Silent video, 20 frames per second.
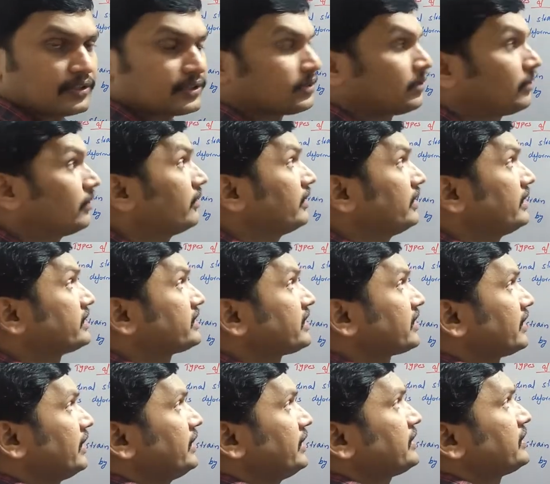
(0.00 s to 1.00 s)
So it's
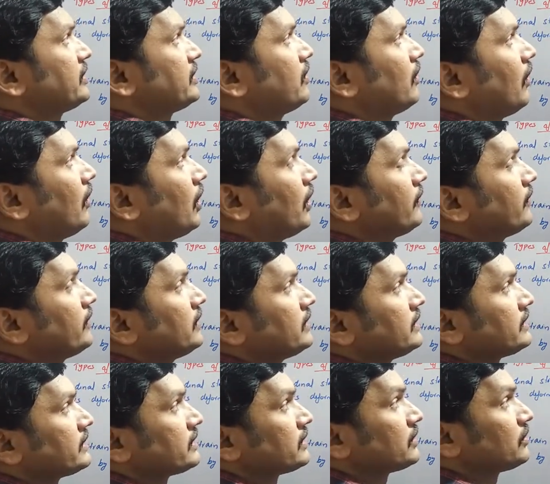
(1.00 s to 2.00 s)
the ratio of
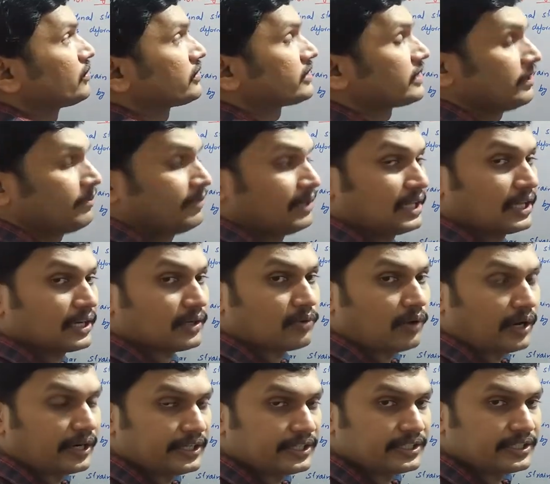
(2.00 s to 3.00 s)
two similar
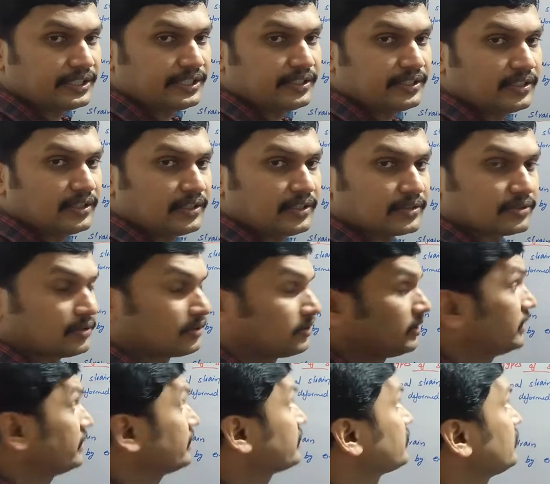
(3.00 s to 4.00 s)
quantity. So
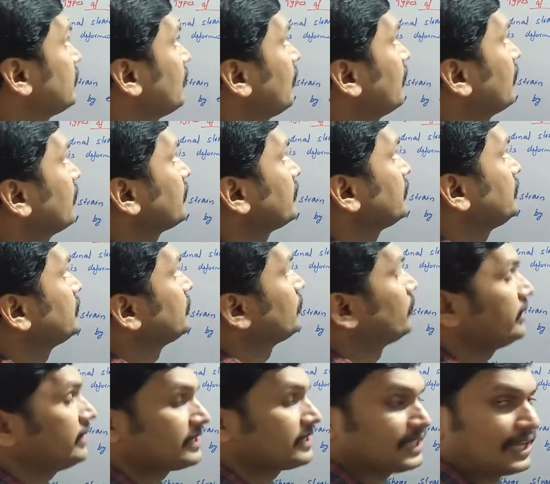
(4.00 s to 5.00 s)
there is no
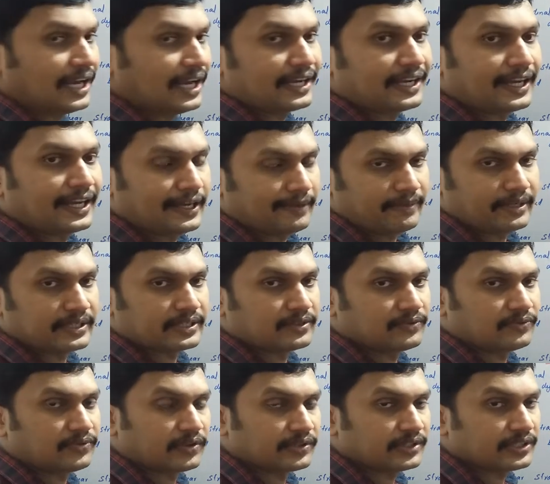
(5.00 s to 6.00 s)
unit and
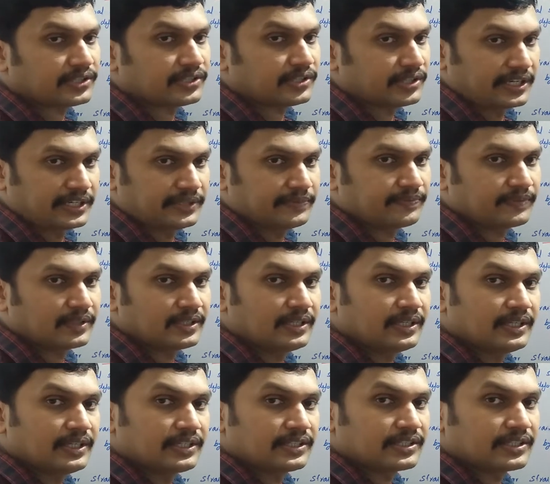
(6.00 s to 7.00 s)
dimension for the strain.
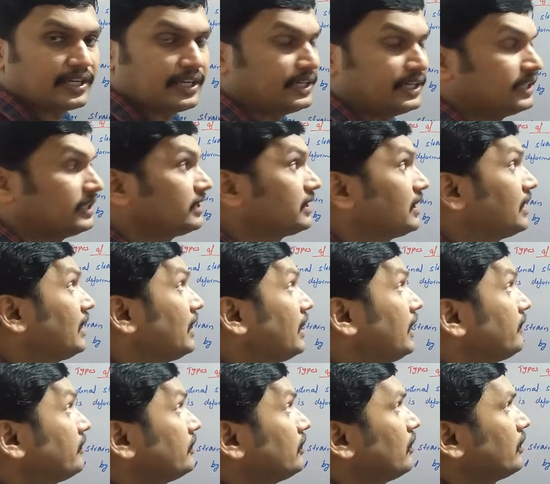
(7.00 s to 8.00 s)
Strain
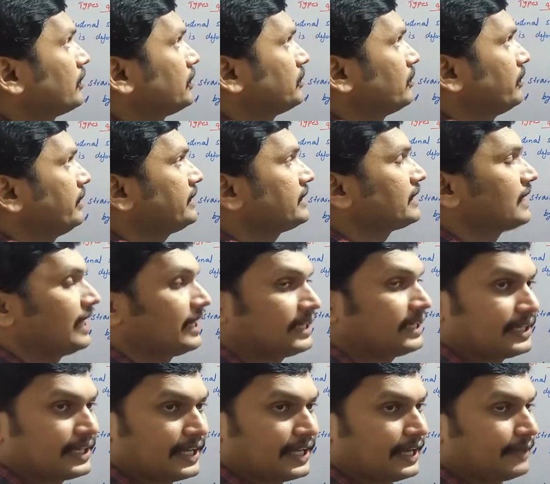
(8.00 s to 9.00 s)
have no unit
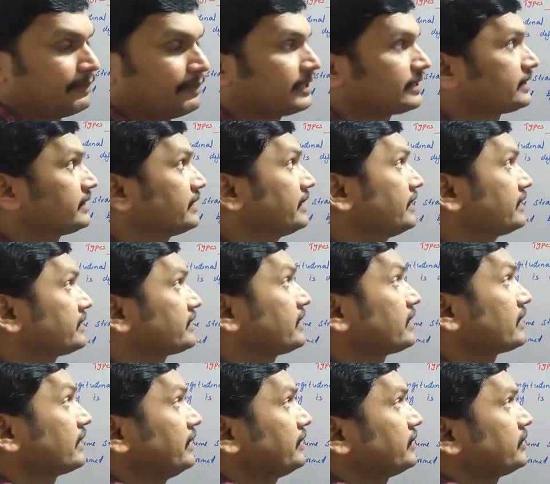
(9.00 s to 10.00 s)
and dimension. It is
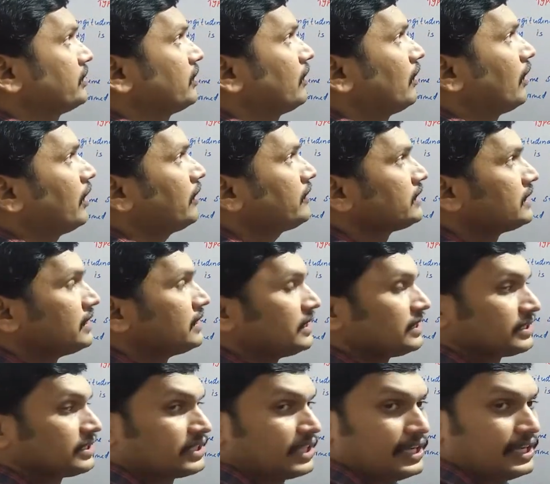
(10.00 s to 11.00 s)
a ratio of
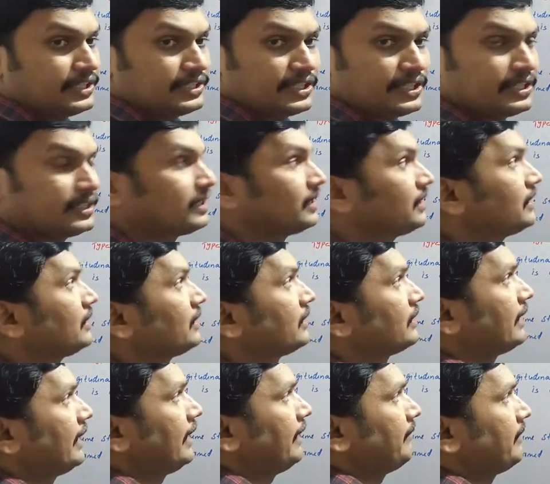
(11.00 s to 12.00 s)
change in
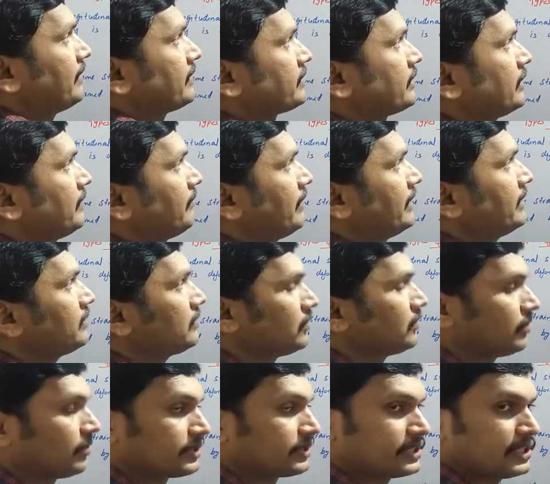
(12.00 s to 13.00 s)
dimension by
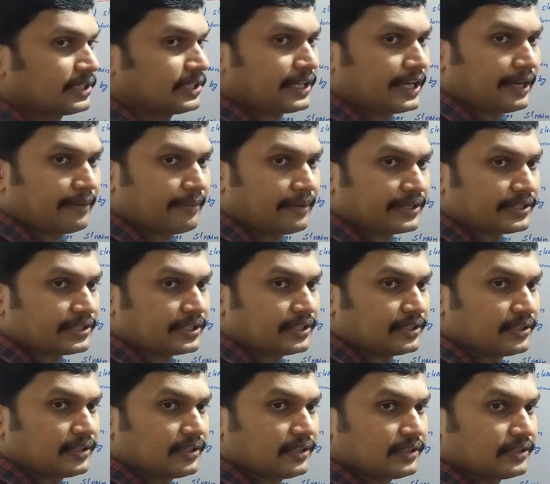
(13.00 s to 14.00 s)
original
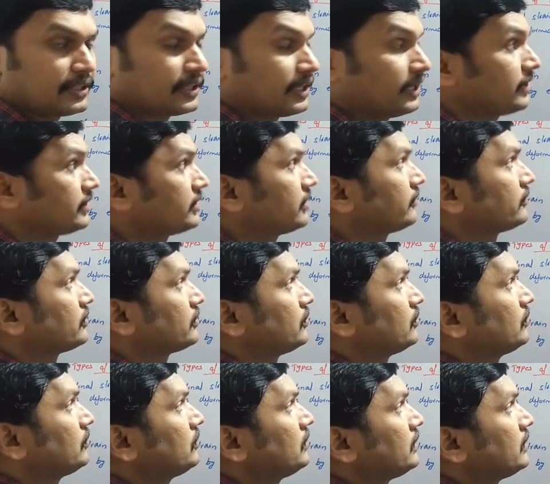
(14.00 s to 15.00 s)
dimension. The ratio of
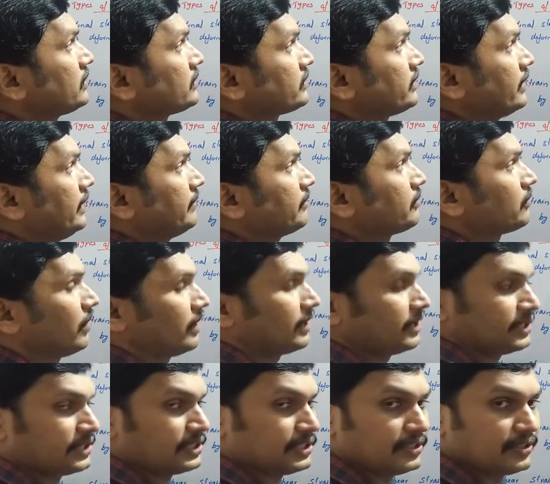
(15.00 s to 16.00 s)
two same
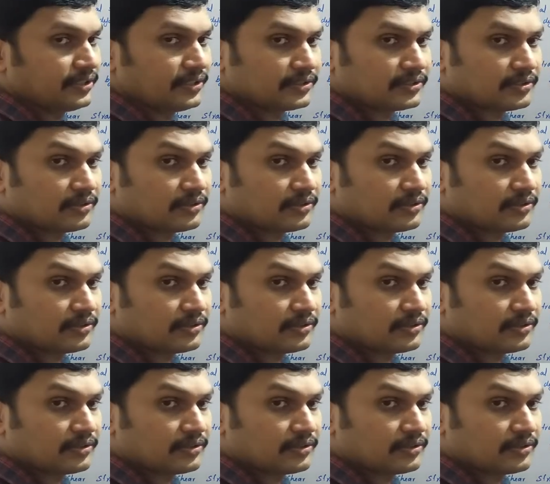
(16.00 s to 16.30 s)
quantity.